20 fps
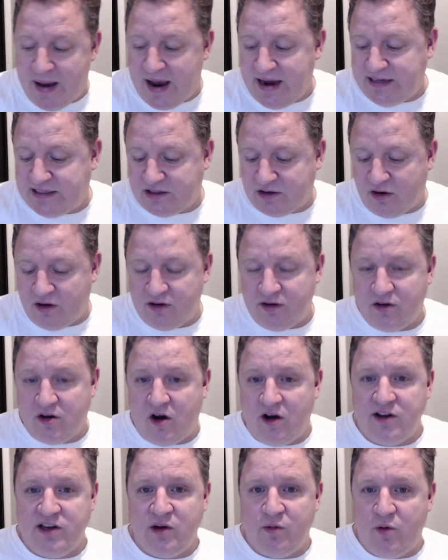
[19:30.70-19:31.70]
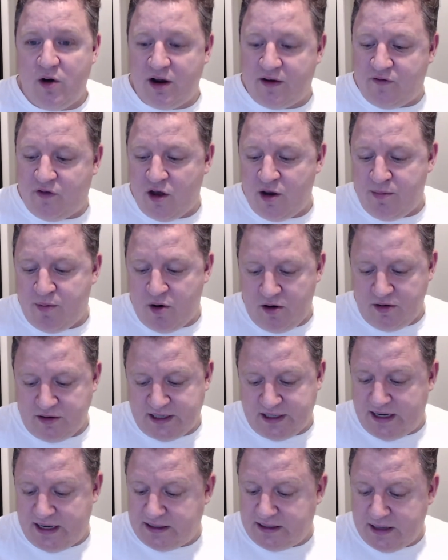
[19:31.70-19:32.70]
based on your workflow
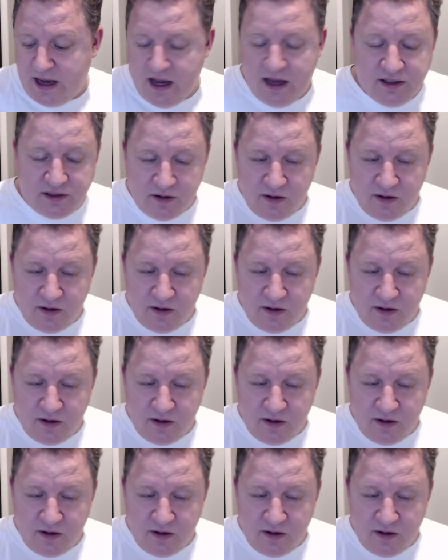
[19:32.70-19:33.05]
process.